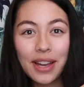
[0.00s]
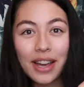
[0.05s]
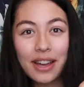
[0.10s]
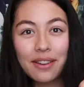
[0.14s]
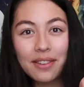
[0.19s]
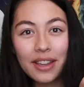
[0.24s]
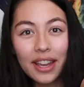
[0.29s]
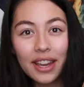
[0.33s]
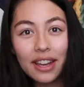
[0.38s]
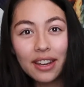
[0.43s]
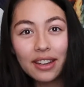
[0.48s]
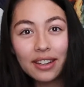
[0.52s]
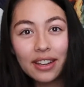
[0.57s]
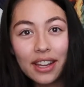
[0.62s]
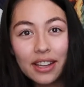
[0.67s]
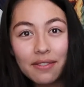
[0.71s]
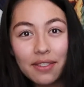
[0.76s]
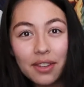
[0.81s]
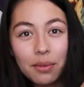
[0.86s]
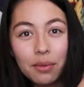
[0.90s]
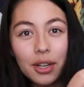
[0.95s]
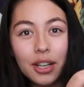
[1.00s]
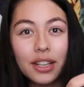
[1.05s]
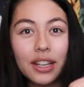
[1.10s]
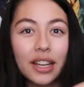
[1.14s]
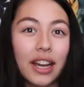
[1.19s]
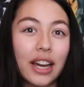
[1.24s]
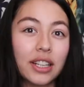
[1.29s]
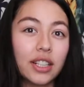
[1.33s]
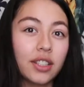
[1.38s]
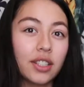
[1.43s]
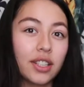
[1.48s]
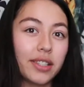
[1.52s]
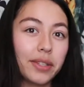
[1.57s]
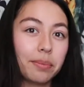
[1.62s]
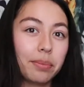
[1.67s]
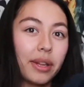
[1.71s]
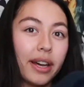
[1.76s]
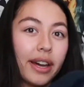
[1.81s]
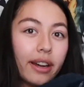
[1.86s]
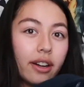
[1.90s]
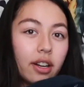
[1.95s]
have a navy one. It kind of looks
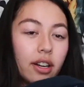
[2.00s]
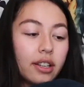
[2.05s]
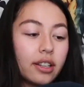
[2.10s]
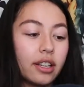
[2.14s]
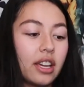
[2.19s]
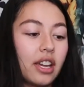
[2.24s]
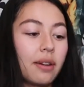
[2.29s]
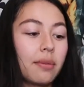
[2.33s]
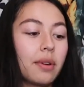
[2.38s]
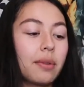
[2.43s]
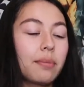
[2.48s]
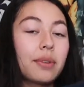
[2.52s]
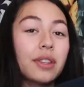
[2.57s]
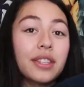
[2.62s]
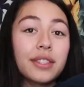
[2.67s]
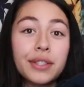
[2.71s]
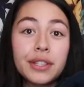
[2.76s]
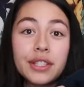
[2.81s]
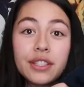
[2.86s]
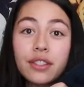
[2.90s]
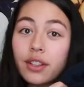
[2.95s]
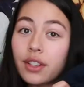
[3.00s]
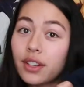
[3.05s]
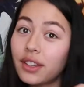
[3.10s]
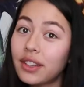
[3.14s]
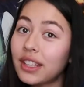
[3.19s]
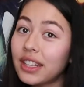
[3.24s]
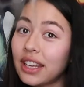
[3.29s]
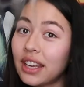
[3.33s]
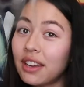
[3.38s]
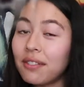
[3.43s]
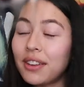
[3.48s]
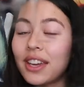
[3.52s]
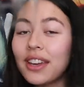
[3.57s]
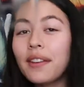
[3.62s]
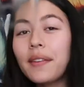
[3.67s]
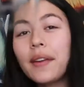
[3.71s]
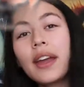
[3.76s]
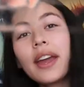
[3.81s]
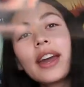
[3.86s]
black on camera, but this is certainly navy.